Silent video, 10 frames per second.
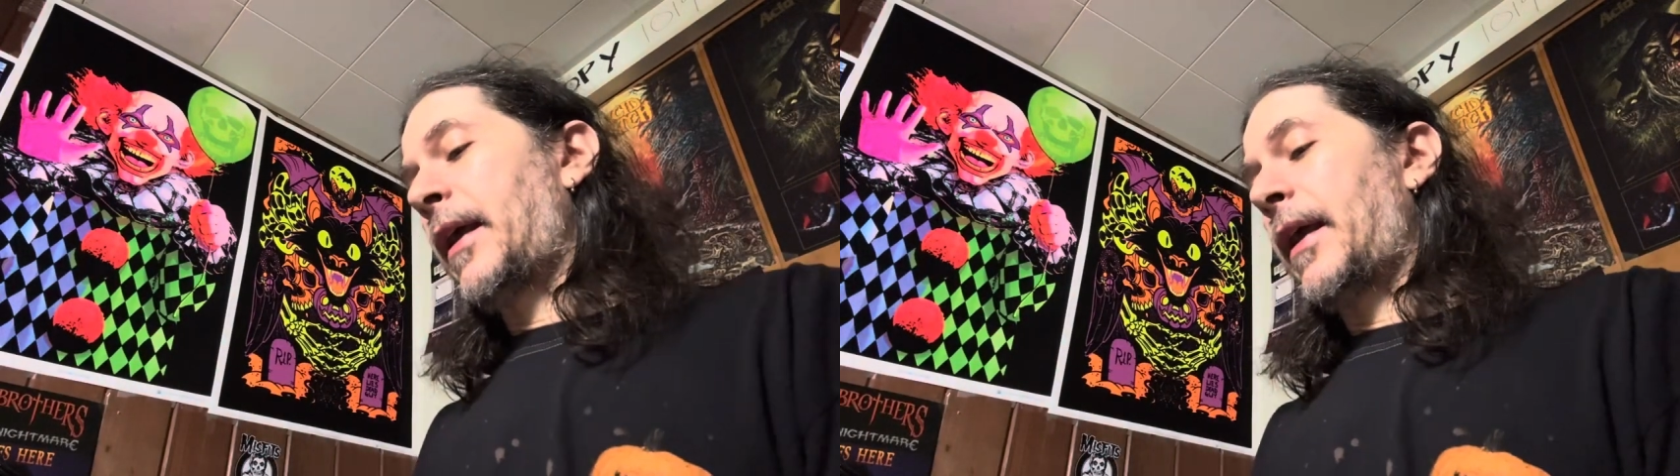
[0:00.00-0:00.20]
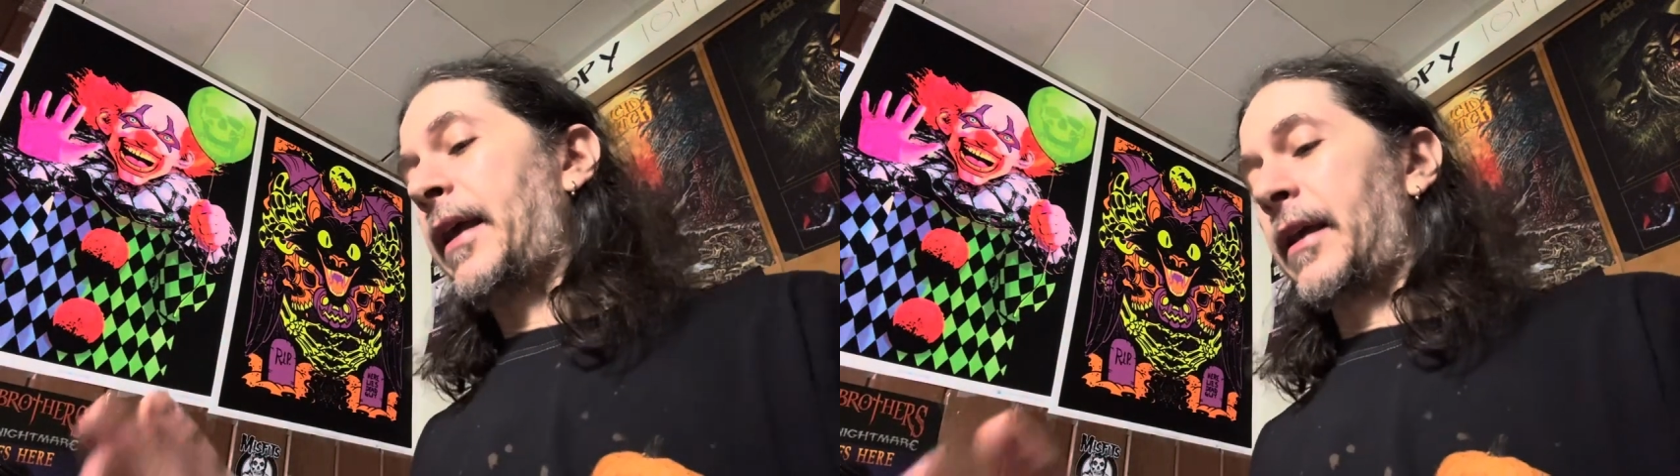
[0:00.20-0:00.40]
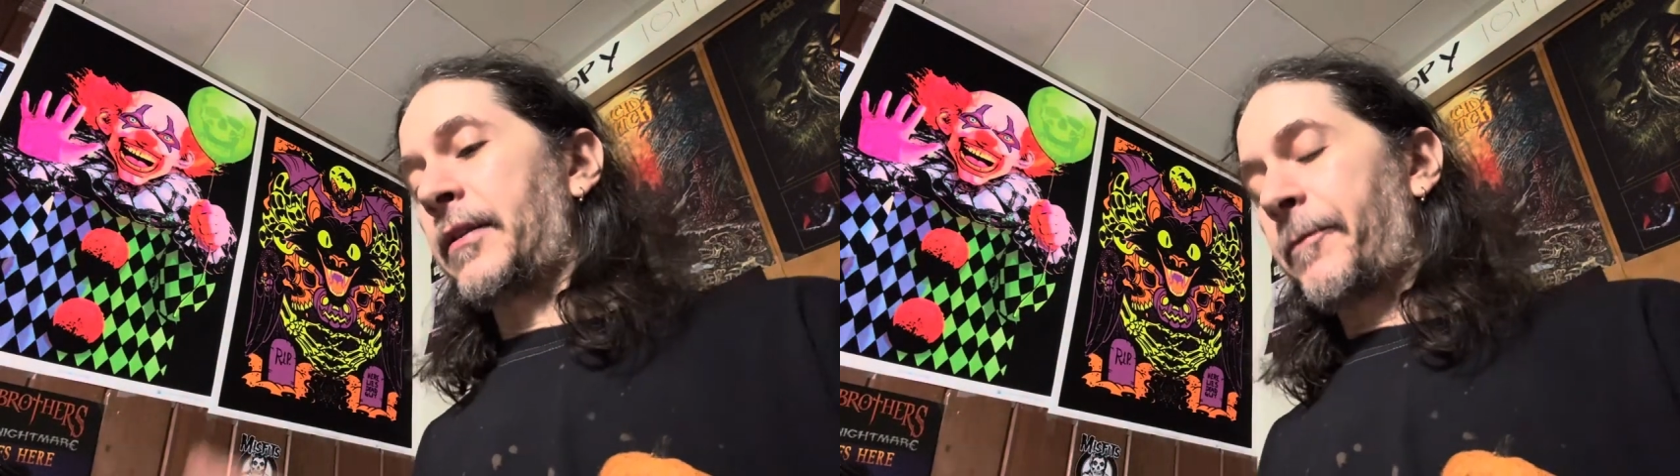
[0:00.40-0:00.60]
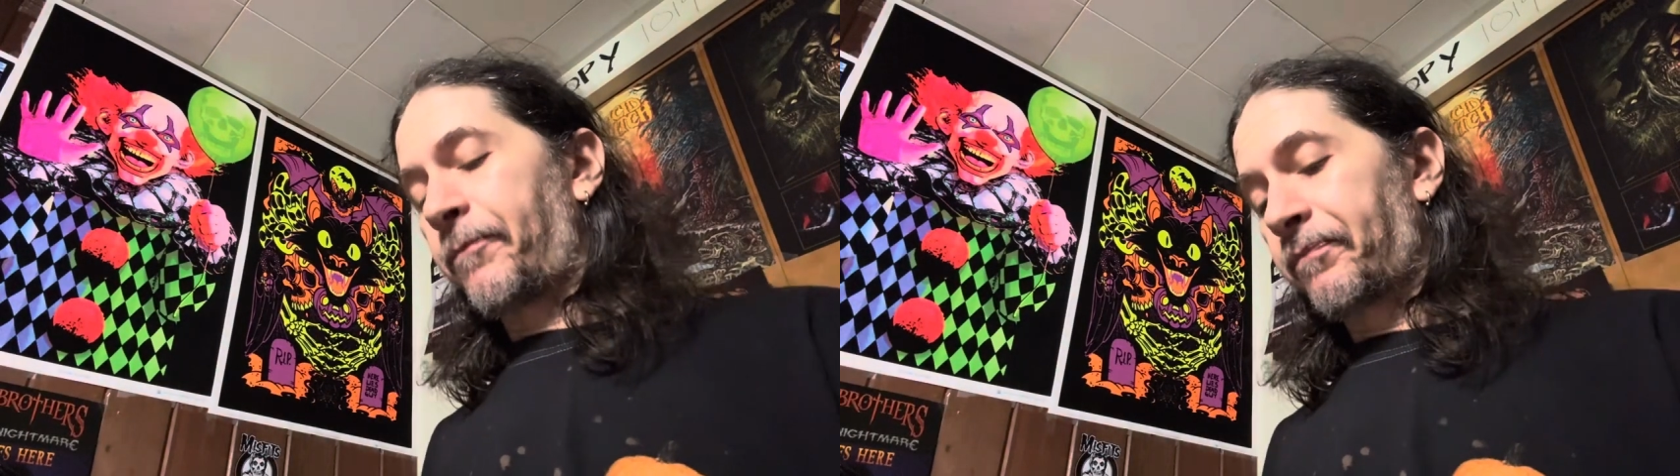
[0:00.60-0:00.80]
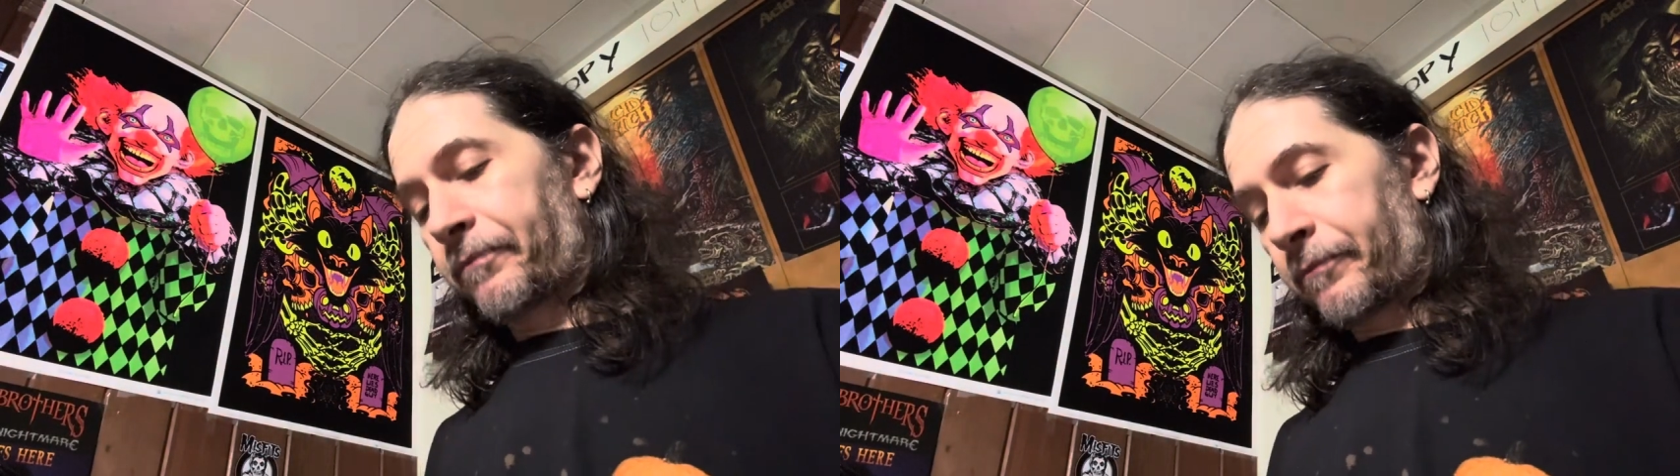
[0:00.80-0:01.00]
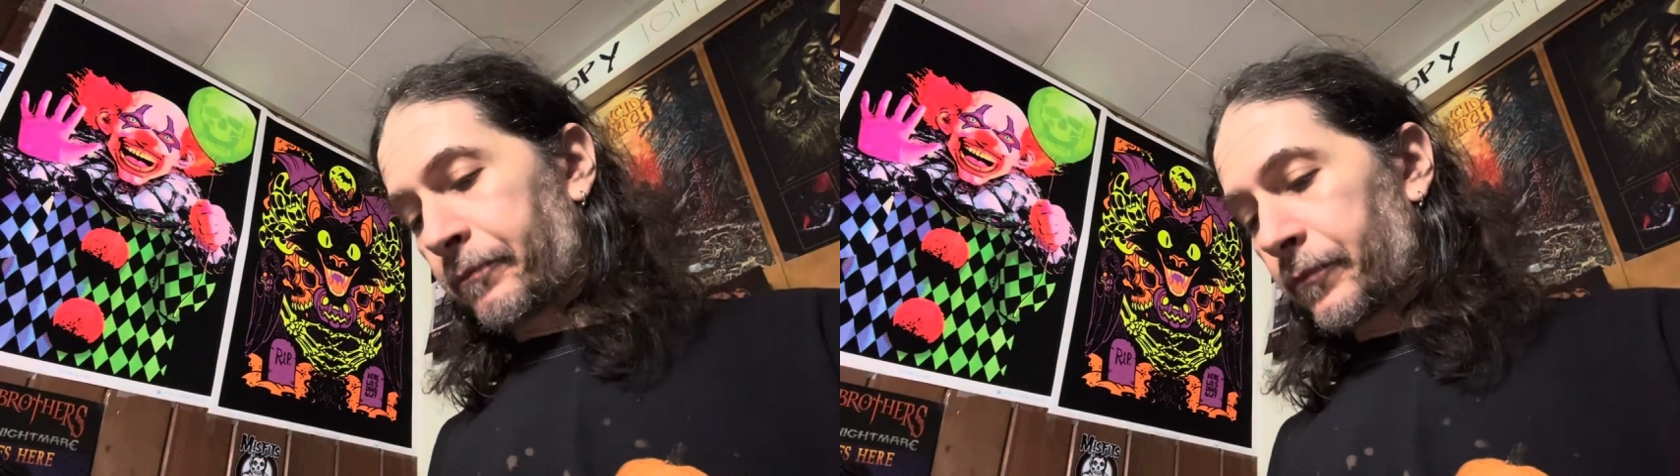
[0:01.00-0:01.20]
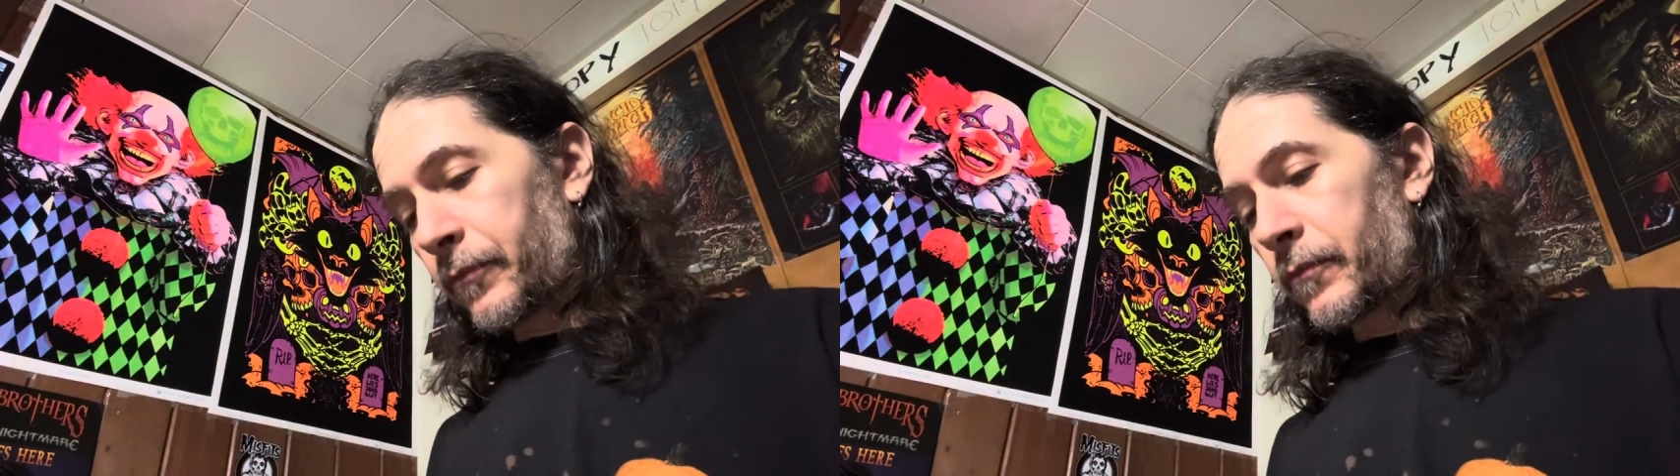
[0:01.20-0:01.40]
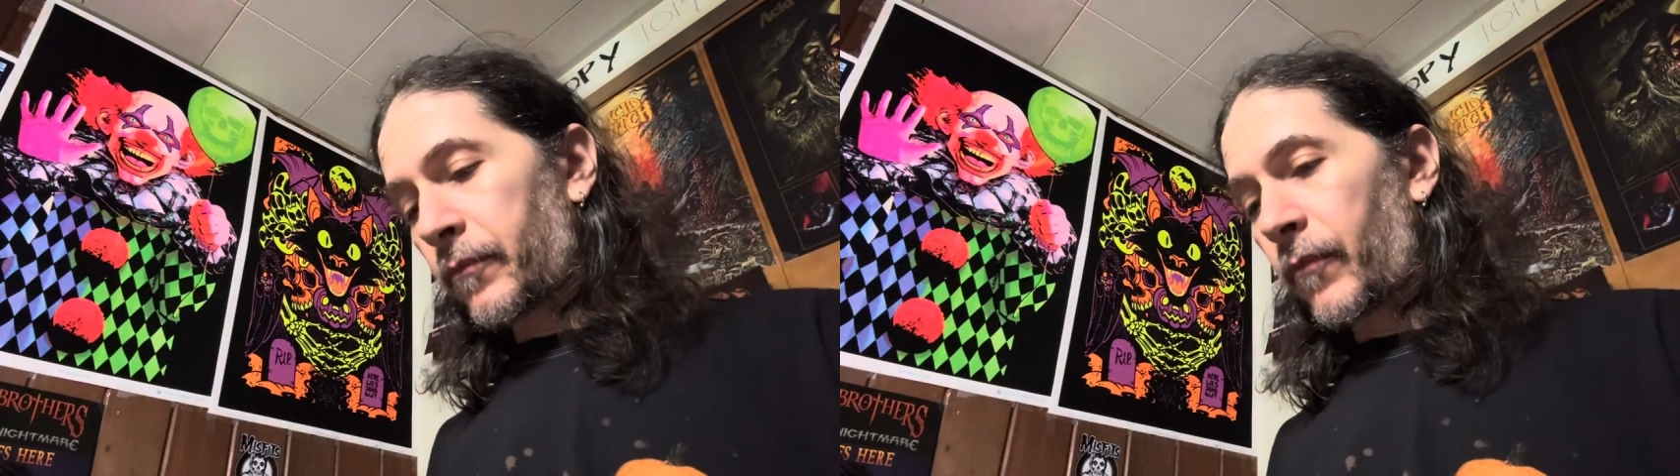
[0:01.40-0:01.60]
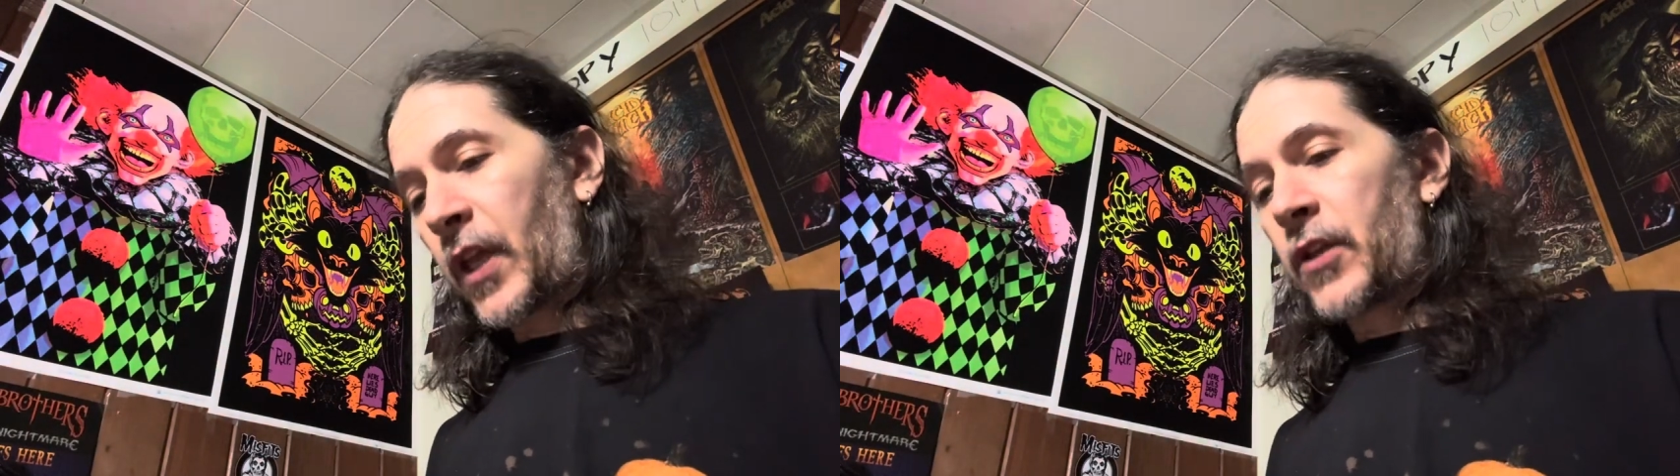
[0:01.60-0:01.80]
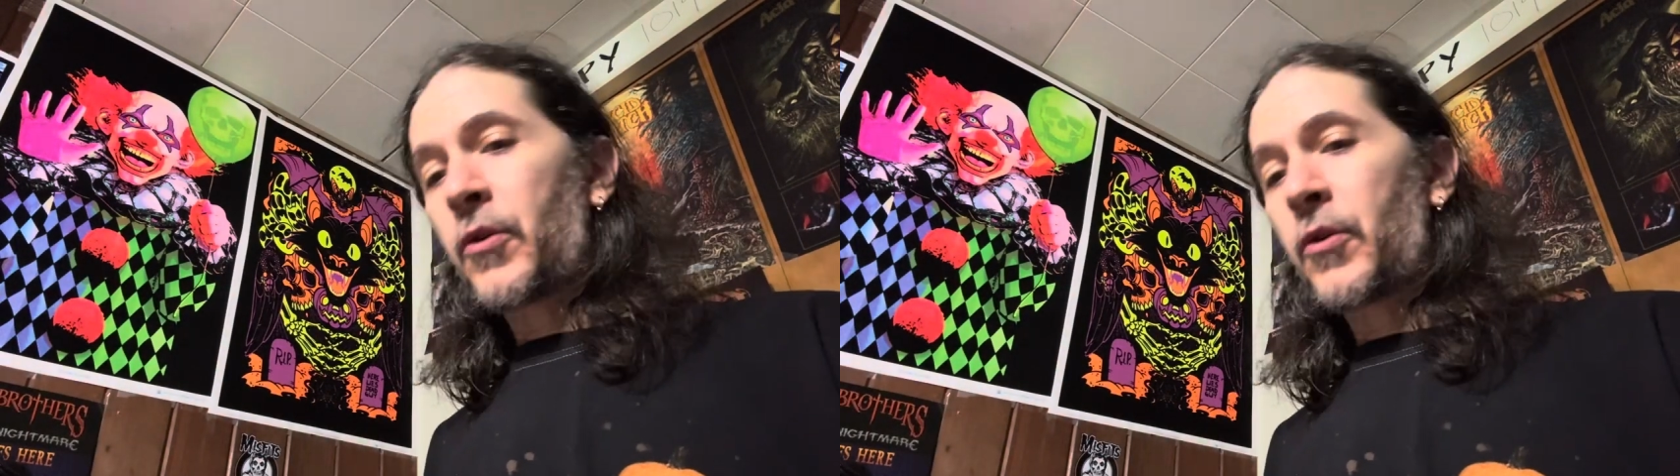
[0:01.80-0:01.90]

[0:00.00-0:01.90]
And you